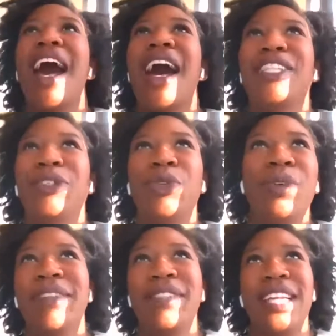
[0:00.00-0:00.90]
Uh, so
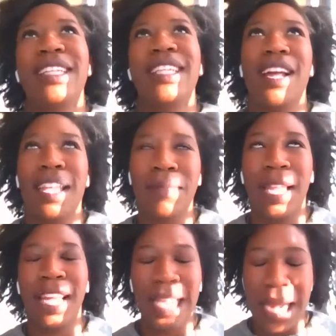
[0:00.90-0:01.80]
2017 is now like
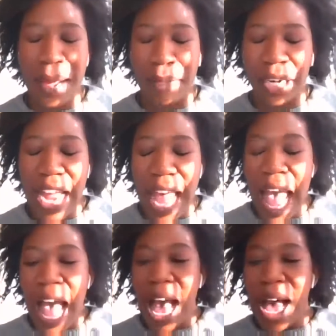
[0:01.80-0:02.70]
my lucky number.
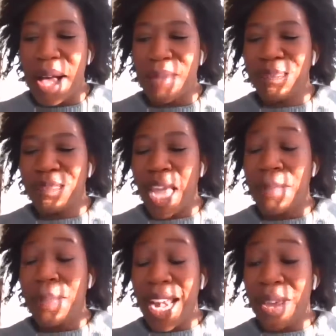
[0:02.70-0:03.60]
Um,
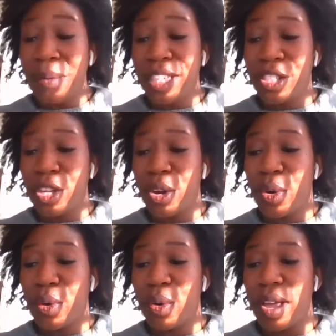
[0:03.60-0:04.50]
but anyway,
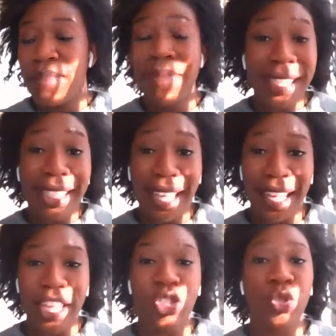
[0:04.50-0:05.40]
so
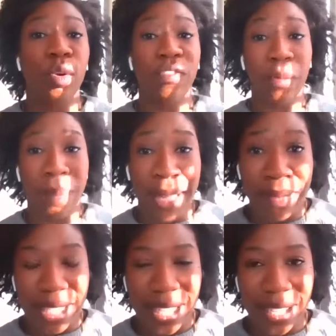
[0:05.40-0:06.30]
Mented is short for
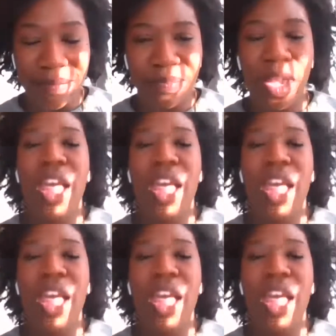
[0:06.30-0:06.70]
pigmented.